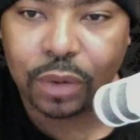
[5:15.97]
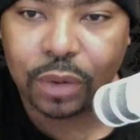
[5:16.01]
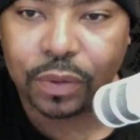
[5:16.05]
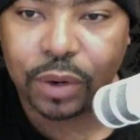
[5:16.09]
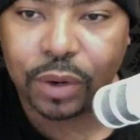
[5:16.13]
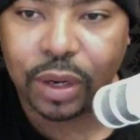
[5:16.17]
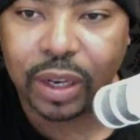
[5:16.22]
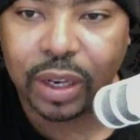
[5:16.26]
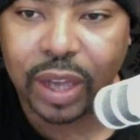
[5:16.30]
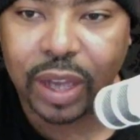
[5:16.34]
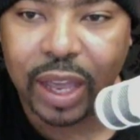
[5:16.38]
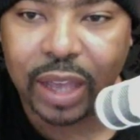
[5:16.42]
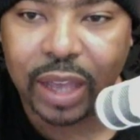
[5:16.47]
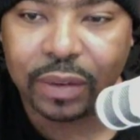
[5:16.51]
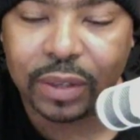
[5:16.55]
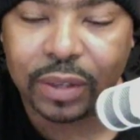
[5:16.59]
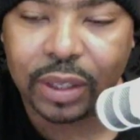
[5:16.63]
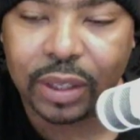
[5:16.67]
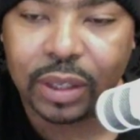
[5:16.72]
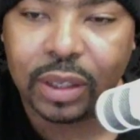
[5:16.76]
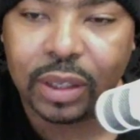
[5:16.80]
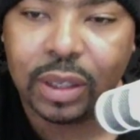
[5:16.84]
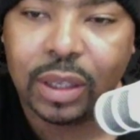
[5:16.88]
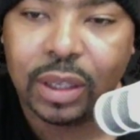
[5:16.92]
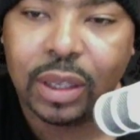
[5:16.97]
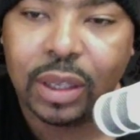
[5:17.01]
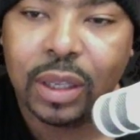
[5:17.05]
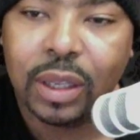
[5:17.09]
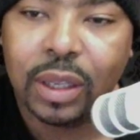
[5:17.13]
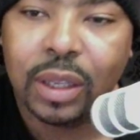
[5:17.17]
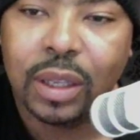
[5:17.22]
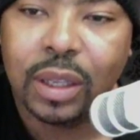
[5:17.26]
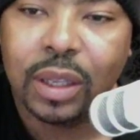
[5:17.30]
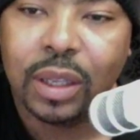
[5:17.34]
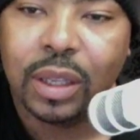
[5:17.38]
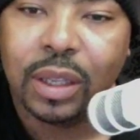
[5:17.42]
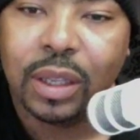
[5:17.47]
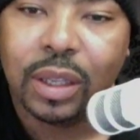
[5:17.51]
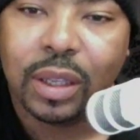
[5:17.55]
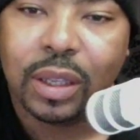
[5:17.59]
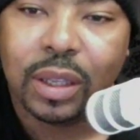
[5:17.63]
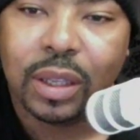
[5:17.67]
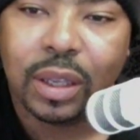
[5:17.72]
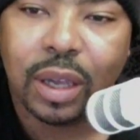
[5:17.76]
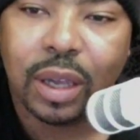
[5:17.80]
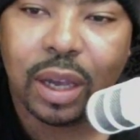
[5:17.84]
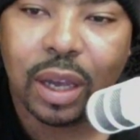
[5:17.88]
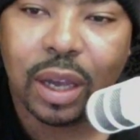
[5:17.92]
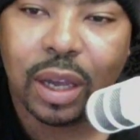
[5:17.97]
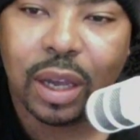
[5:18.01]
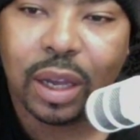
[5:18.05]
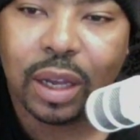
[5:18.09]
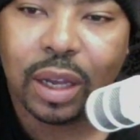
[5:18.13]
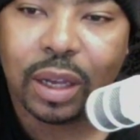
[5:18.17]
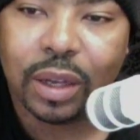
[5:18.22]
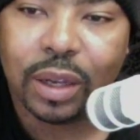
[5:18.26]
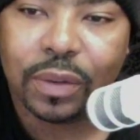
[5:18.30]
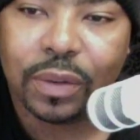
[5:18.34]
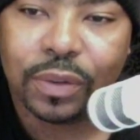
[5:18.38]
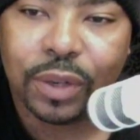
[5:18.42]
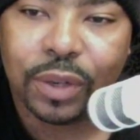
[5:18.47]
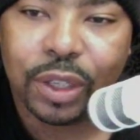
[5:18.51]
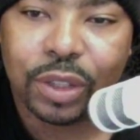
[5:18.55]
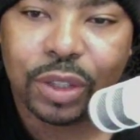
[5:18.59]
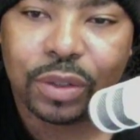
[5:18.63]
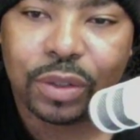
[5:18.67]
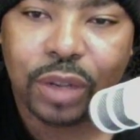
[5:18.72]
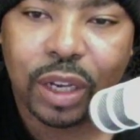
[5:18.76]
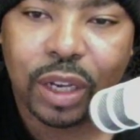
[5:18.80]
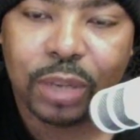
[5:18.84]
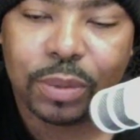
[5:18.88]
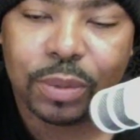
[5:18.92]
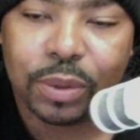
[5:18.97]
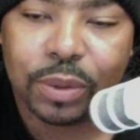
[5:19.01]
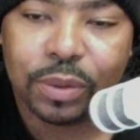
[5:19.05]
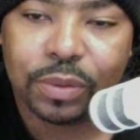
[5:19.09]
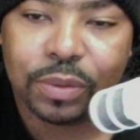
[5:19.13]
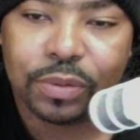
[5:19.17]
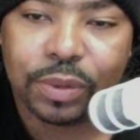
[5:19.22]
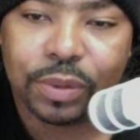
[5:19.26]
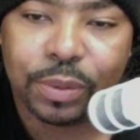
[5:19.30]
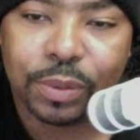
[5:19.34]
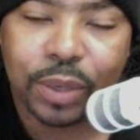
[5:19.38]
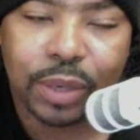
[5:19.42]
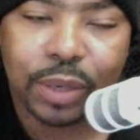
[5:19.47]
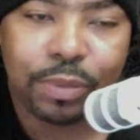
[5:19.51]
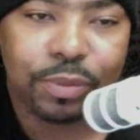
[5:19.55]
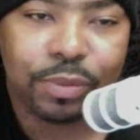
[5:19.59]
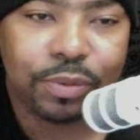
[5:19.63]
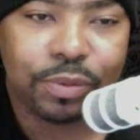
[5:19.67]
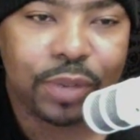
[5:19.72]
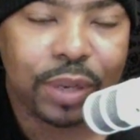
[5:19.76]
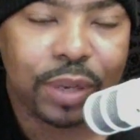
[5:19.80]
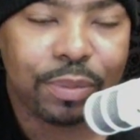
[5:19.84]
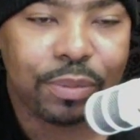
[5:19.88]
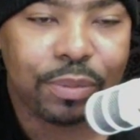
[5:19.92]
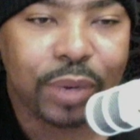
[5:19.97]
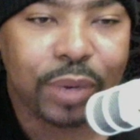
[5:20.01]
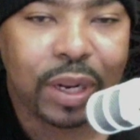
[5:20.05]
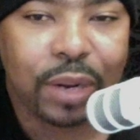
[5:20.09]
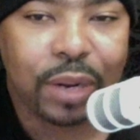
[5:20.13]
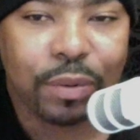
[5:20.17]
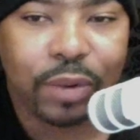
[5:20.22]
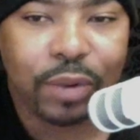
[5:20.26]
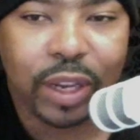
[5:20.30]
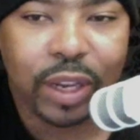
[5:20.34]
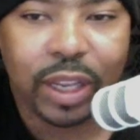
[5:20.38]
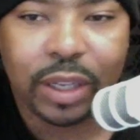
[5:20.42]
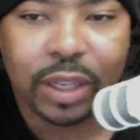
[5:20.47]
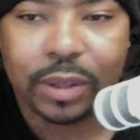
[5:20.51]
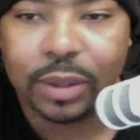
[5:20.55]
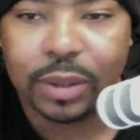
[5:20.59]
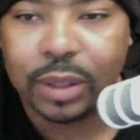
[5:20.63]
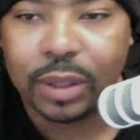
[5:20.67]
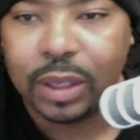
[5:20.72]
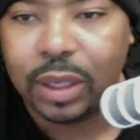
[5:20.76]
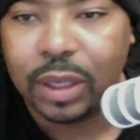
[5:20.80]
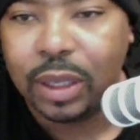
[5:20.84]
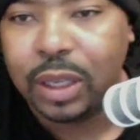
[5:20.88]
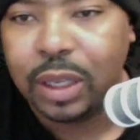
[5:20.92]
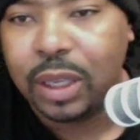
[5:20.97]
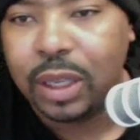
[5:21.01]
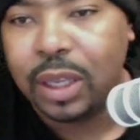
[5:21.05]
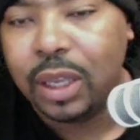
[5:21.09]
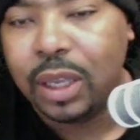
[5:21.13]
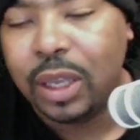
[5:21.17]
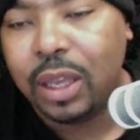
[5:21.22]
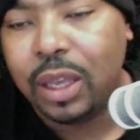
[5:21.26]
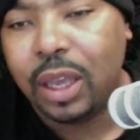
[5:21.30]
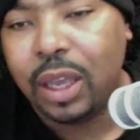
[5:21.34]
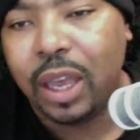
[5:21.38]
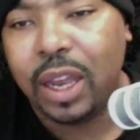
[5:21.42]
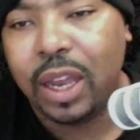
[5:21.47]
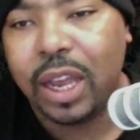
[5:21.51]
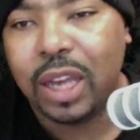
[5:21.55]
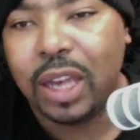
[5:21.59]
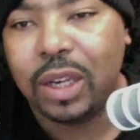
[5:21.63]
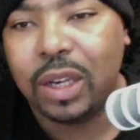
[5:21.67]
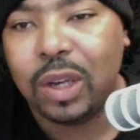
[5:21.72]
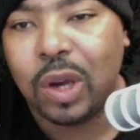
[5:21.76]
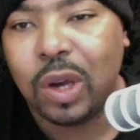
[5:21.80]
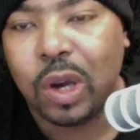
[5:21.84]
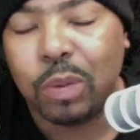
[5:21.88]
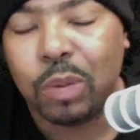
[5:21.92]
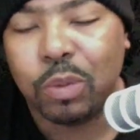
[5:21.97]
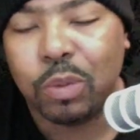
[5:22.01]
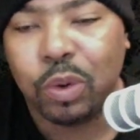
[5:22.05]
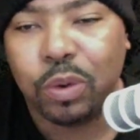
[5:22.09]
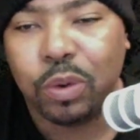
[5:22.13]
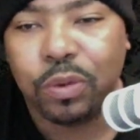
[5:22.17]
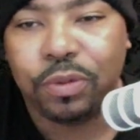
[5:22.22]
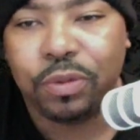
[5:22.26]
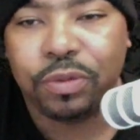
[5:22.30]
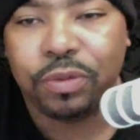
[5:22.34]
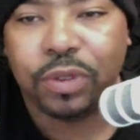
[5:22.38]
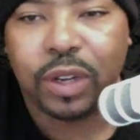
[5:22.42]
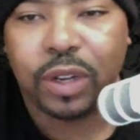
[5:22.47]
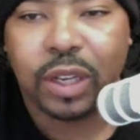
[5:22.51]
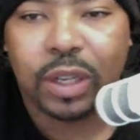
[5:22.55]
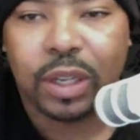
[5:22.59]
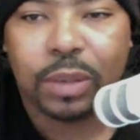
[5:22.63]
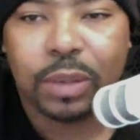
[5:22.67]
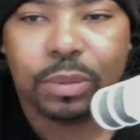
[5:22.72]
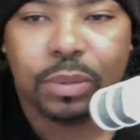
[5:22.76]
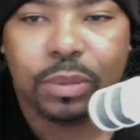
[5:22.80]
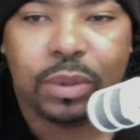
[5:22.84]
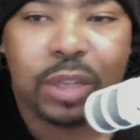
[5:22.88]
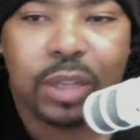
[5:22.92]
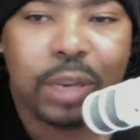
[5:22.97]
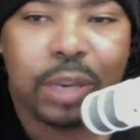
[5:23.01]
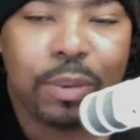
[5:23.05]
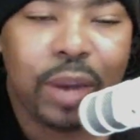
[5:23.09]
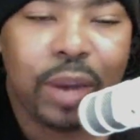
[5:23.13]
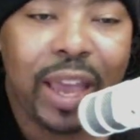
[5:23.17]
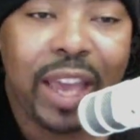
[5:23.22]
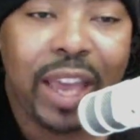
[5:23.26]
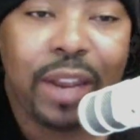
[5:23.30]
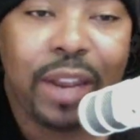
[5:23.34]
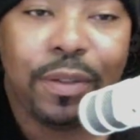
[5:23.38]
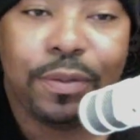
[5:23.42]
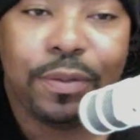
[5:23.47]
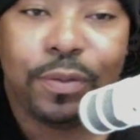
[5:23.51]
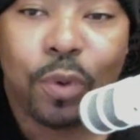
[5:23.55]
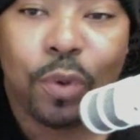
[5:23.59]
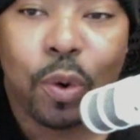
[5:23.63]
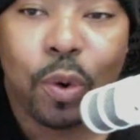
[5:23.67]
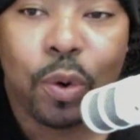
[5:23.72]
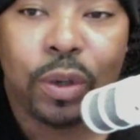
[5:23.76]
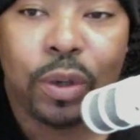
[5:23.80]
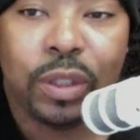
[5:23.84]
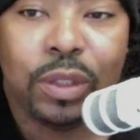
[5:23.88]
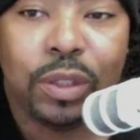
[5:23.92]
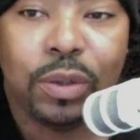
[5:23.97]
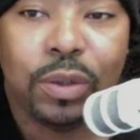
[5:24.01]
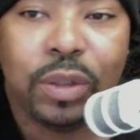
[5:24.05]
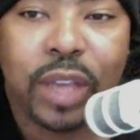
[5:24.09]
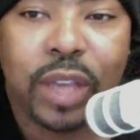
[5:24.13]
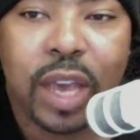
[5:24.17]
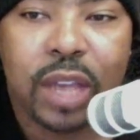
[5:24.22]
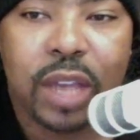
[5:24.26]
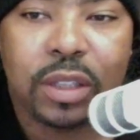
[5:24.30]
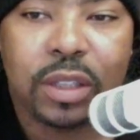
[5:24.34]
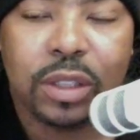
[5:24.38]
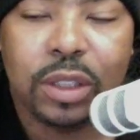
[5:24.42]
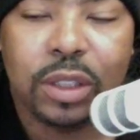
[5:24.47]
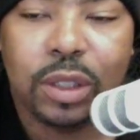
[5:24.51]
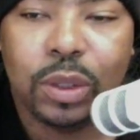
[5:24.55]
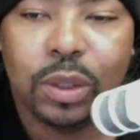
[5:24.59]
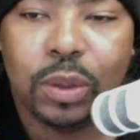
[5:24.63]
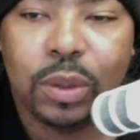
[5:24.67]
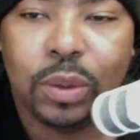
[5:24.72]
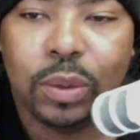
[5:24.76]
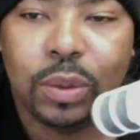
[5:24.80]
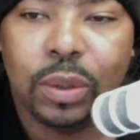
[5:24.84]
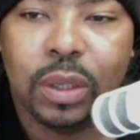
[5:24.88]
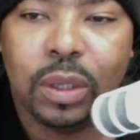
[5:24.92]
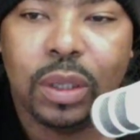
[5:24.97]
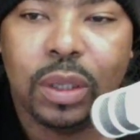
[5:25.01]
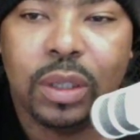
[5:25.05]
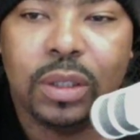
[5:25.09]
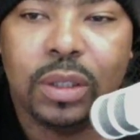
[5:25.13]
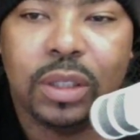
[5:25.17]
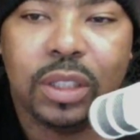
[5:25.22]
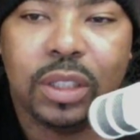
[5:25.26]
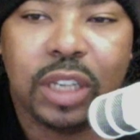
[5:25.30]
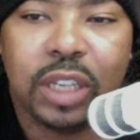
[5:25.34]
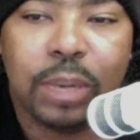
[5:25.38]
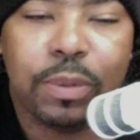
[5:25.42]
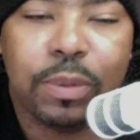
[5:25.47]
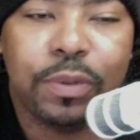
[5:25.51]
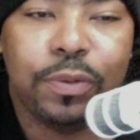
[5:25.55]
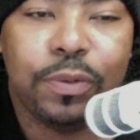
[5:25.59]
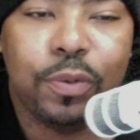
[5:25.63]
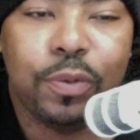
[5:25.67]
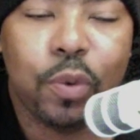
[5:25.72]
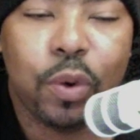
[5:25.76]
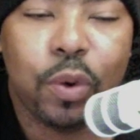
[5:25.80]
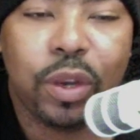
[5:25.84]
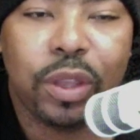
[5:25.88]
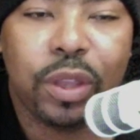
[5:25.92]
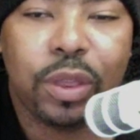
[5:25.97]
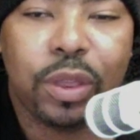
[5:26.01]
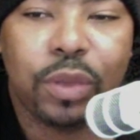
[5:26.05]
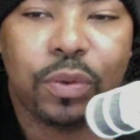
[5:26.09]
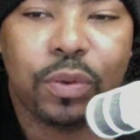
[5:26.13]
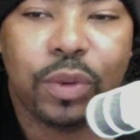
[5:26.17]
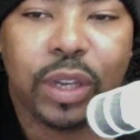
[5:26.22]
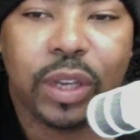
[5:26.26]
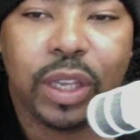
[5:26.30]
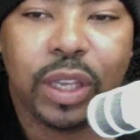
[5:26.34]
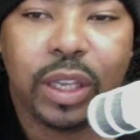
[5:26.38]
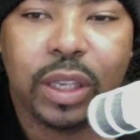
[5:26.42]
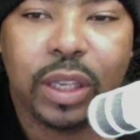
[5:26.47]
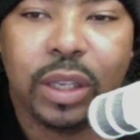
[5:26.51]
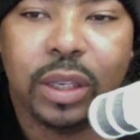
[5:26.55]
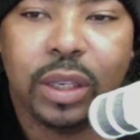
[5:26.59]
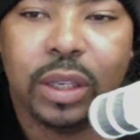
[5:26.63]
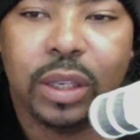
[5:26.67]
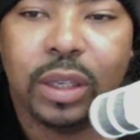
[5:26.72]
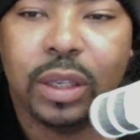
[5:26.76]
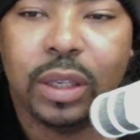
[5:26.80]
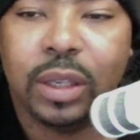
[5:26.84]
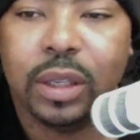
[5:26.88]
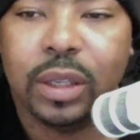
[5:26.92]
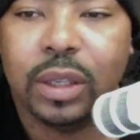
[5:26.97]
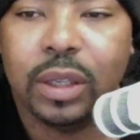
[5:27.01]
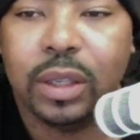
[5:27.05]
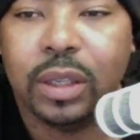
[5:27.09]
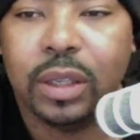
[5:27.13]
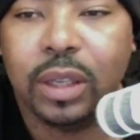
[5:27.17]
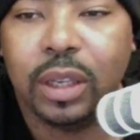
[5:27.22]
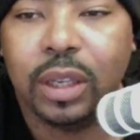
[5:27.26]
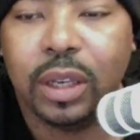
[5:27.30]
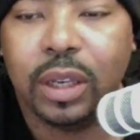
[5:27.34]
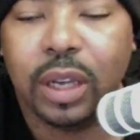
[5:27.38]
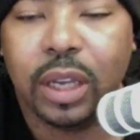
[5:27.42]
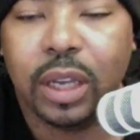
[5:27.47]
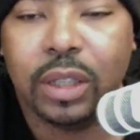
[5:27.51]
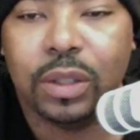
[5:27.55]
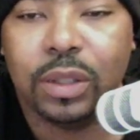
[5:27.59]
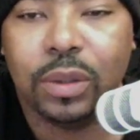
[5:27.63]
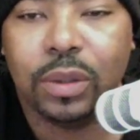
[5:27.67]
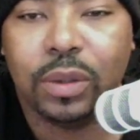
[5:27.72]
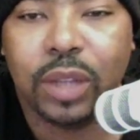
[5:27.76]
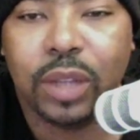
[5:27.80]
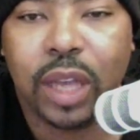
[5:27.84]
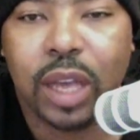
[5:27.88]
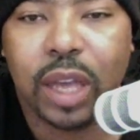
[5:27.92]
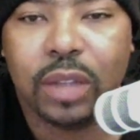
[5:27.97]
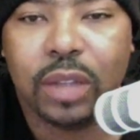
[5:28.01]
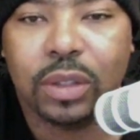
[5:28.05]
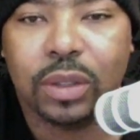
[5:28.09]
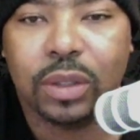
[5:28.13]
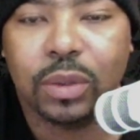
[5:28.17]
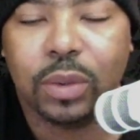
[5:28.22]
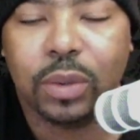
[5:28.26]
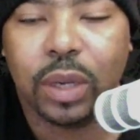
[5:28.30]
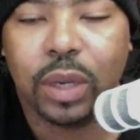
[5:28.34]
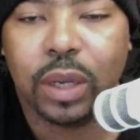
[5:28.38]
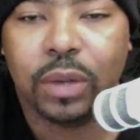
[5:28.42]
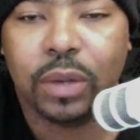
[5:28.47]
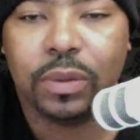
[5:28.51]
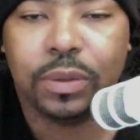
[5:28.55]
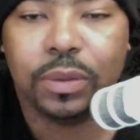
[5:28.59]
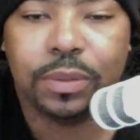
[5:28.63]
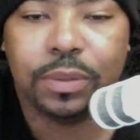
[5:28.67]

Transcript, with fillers: very lively, very trainable from what I read. And that dog moved from number 84 in 2002 to number 43 in 2012.